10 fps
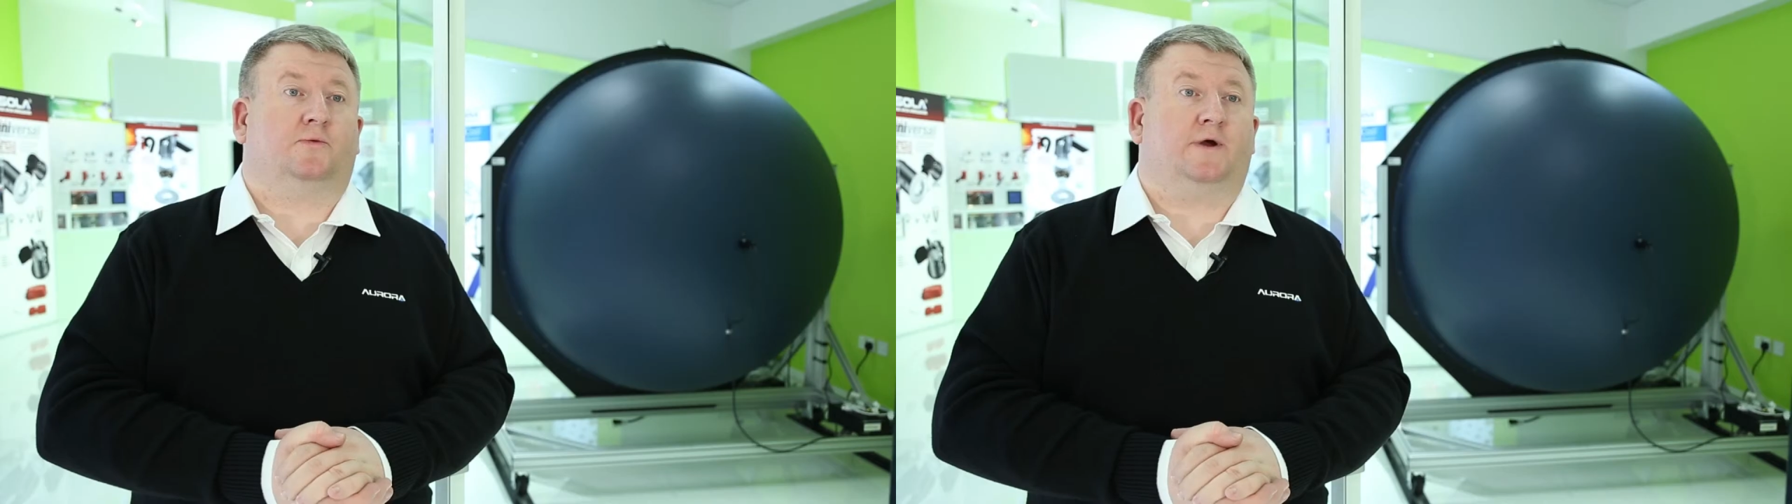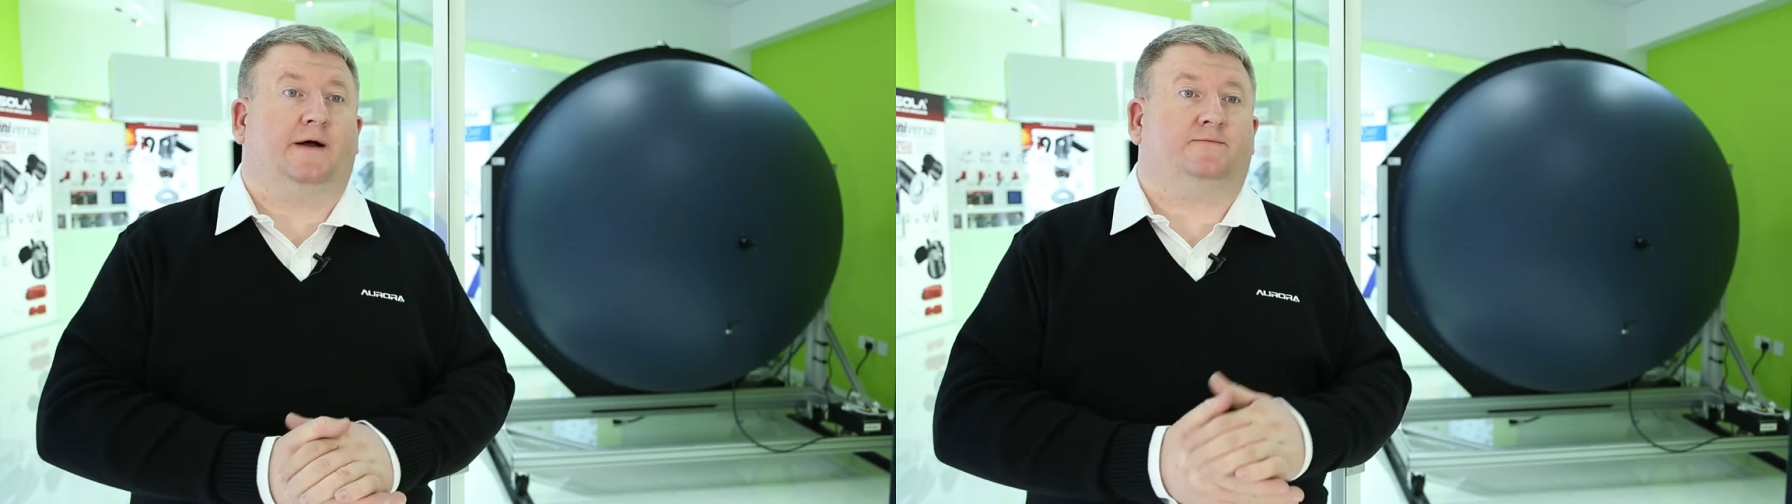
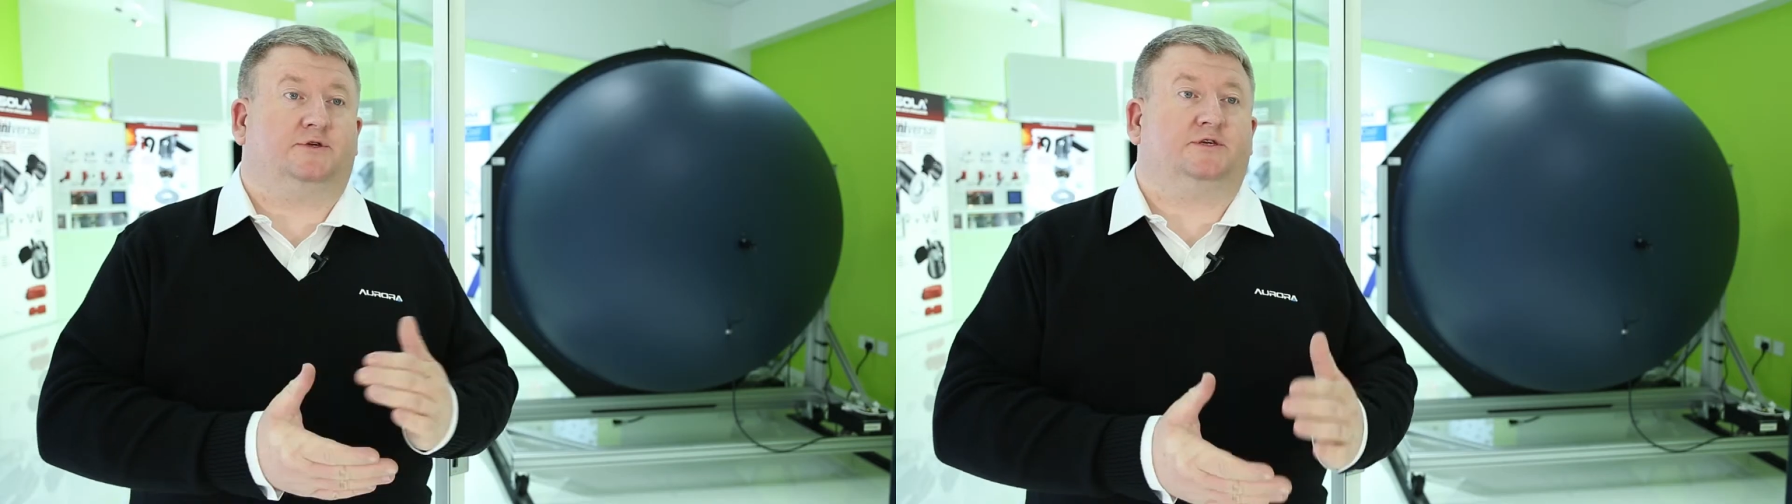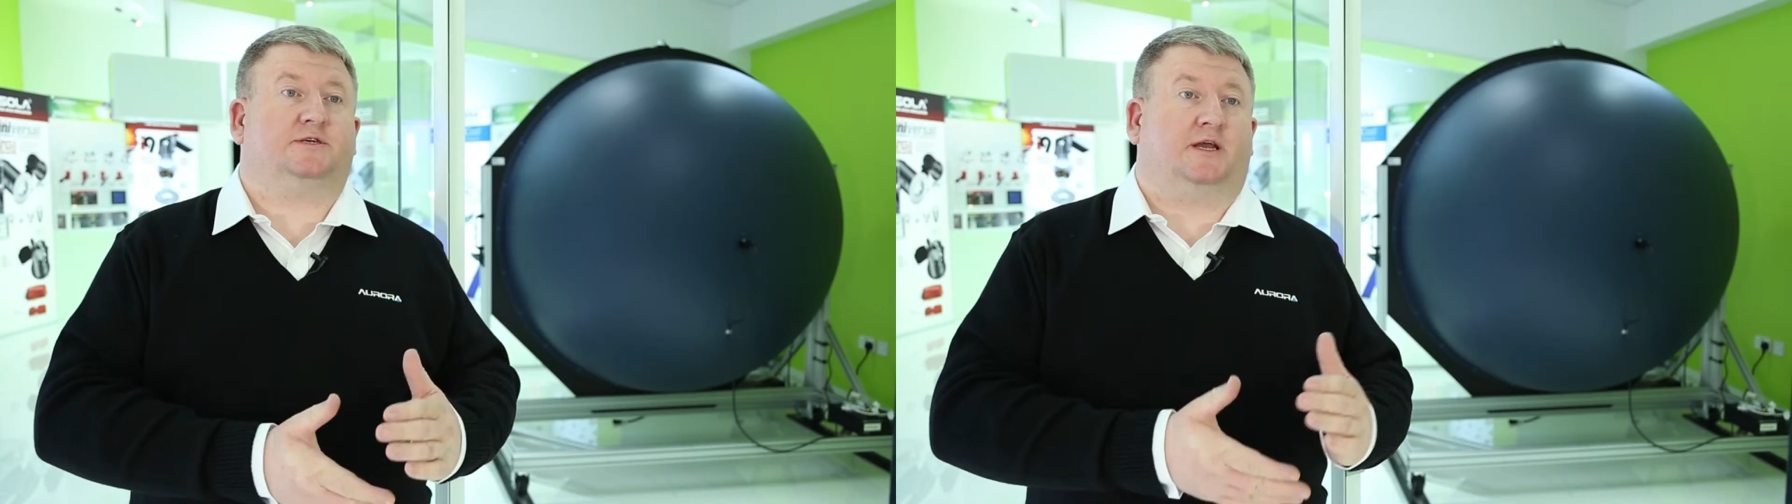that we
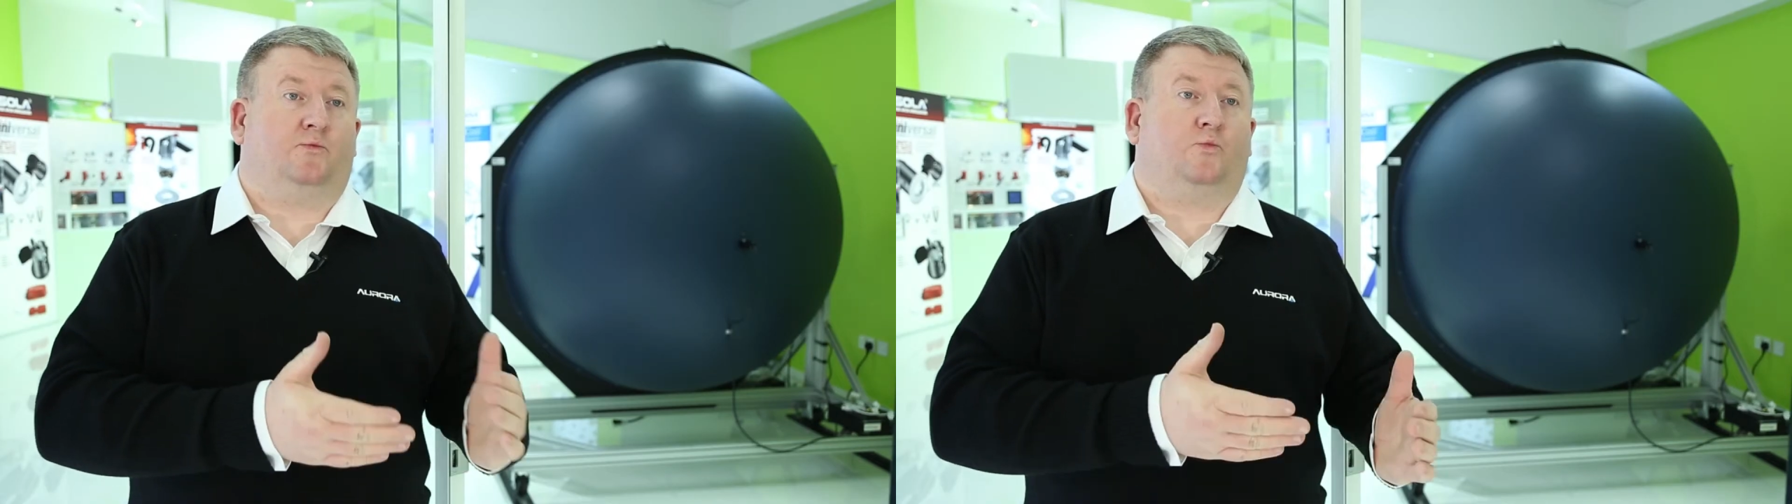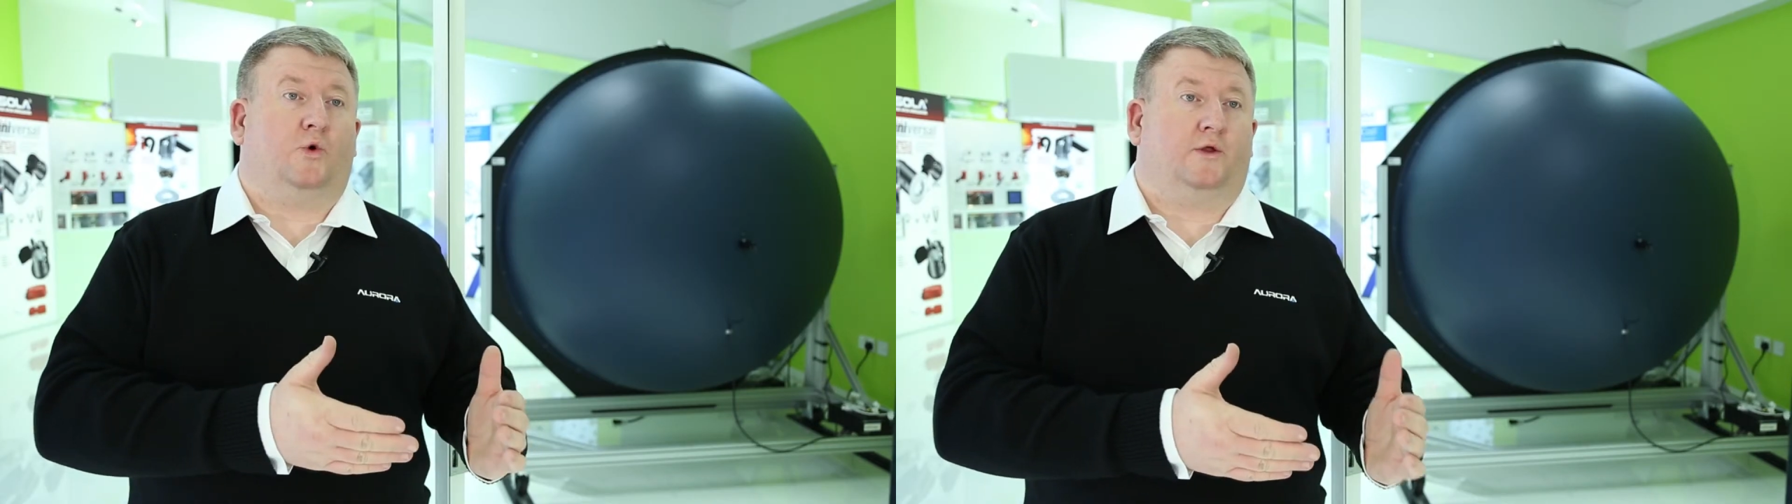haven't just
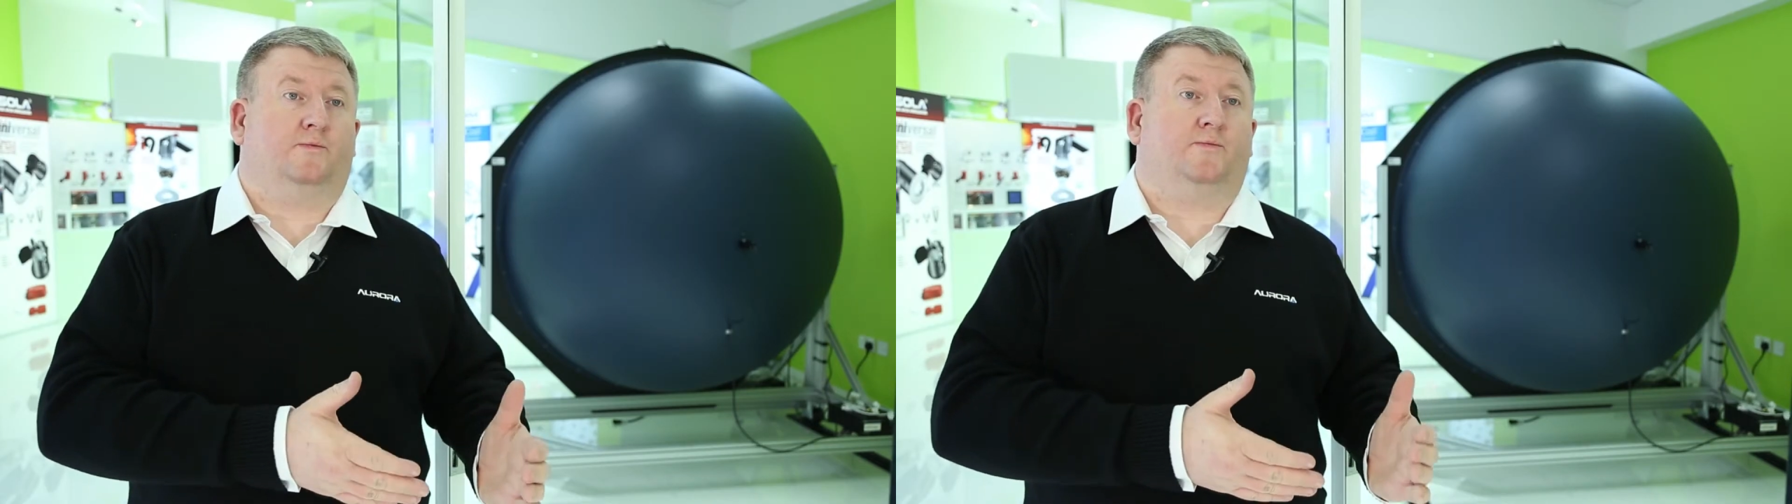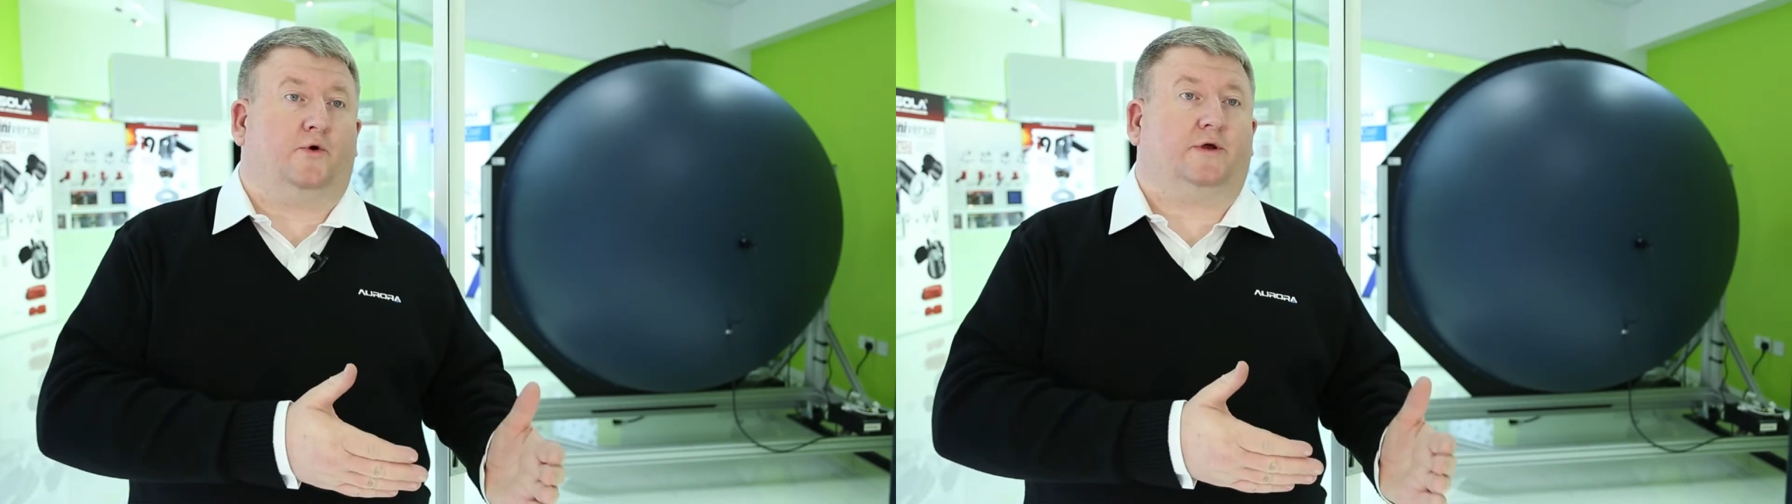seen
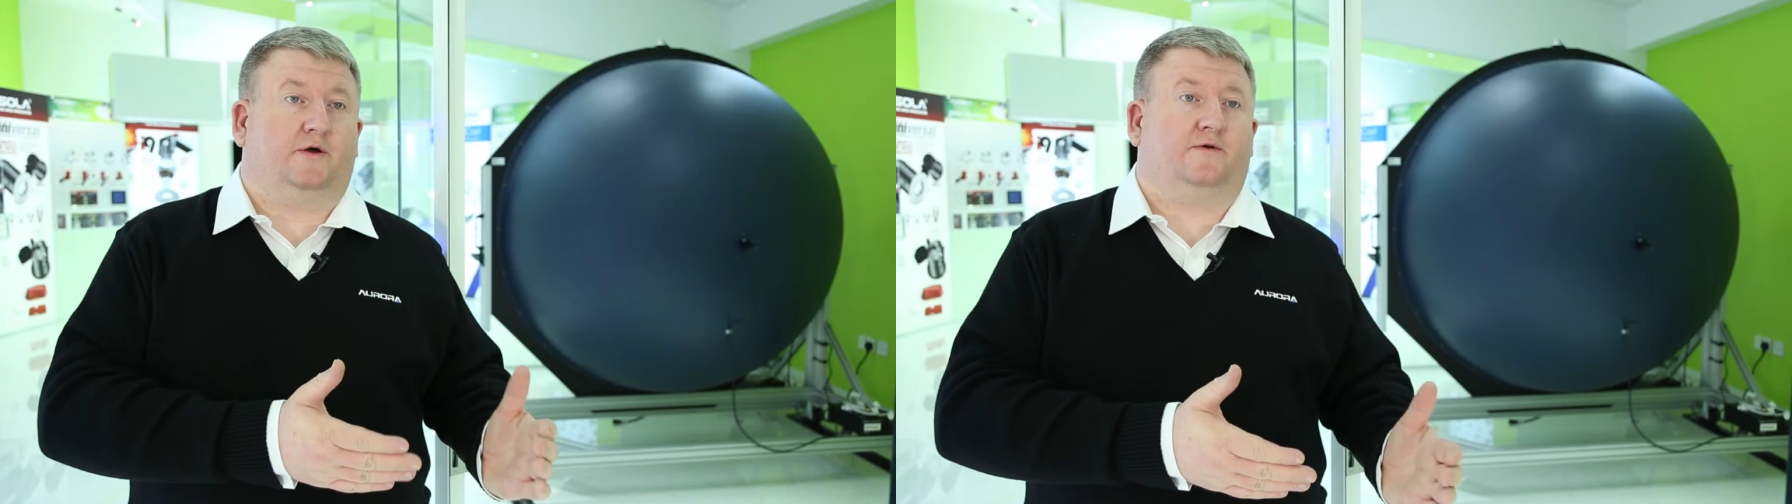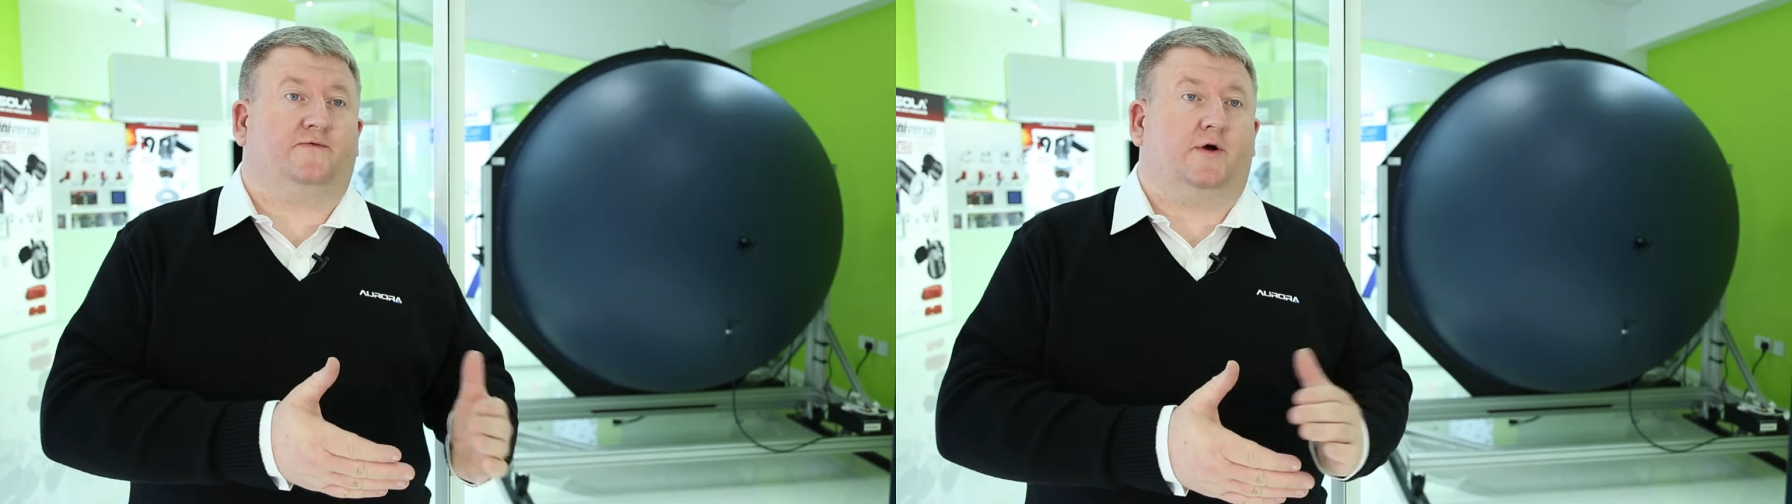one
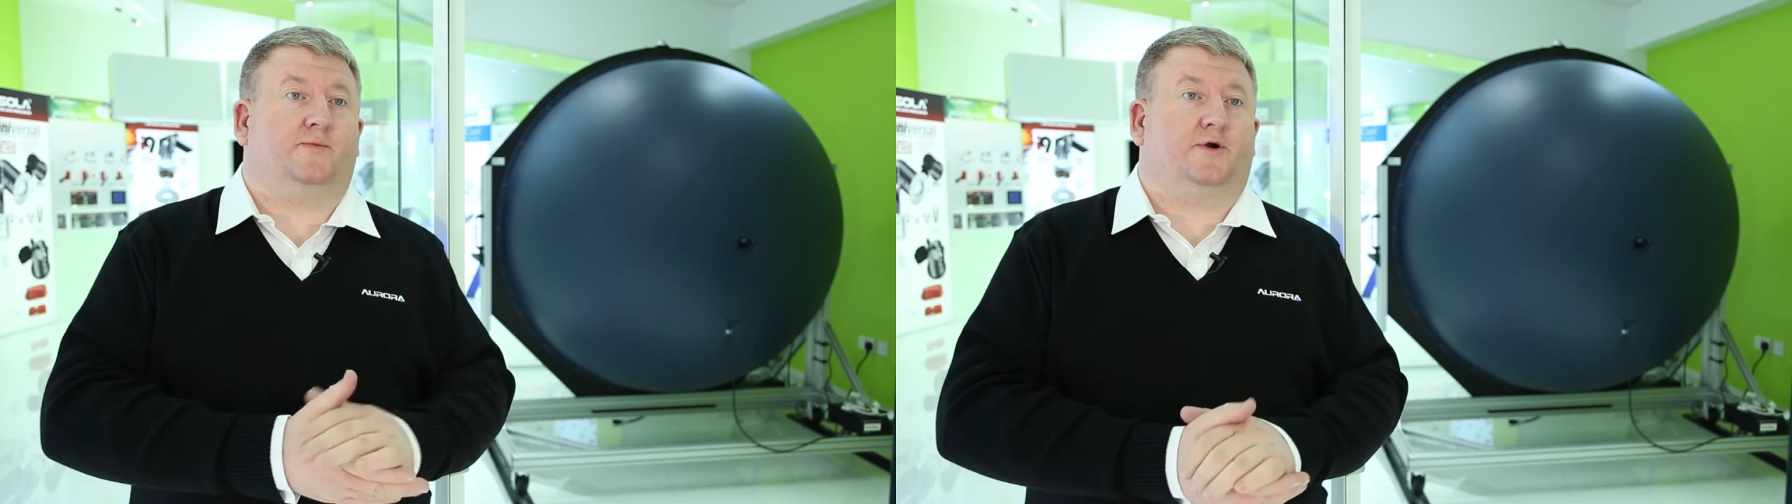point of